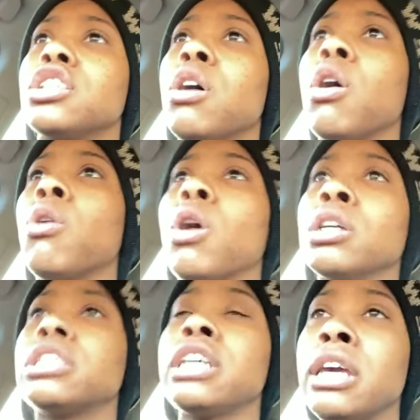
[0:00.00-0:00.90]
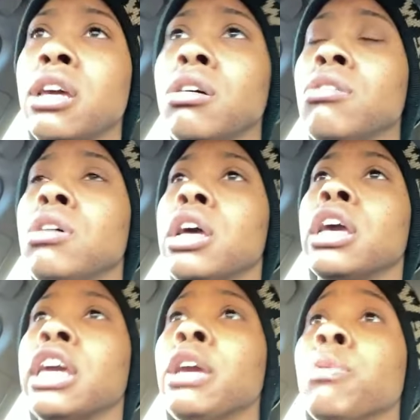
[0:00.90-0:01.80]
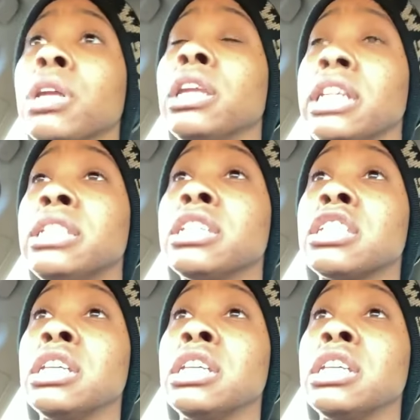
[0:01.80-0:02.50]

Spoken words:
So until he releases